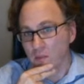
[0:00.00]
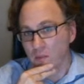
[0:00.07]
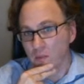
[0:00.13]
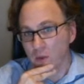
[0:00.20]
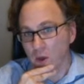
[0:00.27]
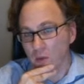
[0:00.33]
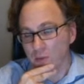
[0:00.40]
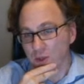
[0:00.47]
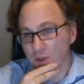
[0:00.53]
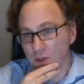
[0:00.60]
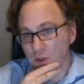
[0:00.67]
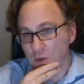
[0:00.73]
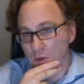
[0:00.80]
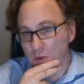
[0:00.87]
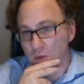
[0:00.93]
options,
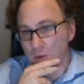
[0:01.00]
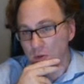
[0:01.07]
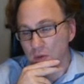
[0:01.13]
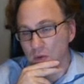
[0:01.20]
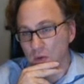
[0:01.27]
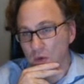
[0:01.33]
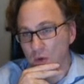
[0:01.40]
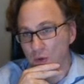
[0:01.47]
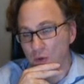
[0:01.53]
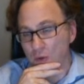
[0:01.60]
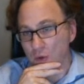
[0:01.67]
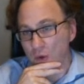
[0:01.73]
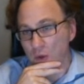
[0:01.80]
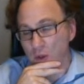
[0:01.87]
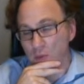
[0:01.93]
or to go through all the